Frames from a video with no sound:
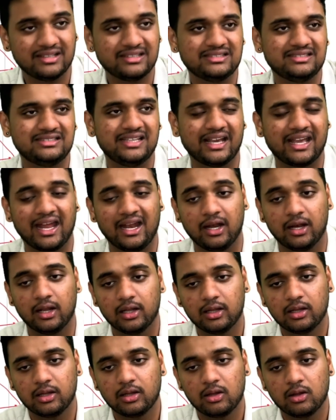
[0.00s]
Second,
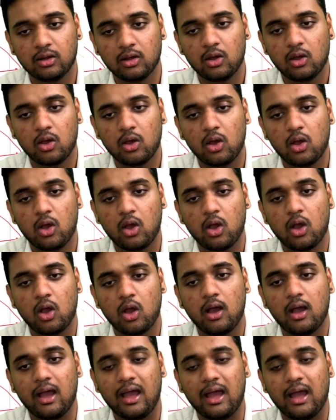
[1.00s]

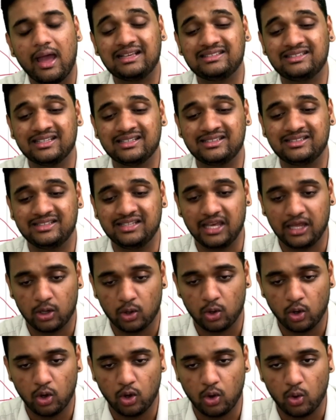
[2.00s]
x is
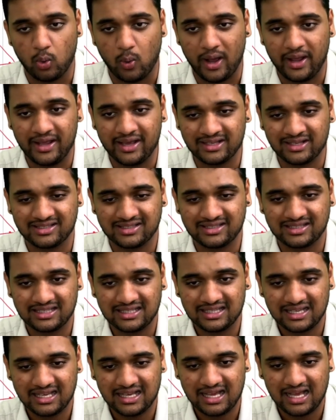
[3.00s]
0, y is
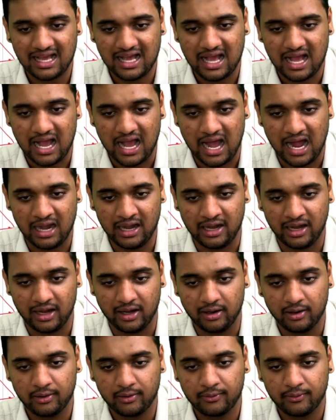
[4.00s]
100.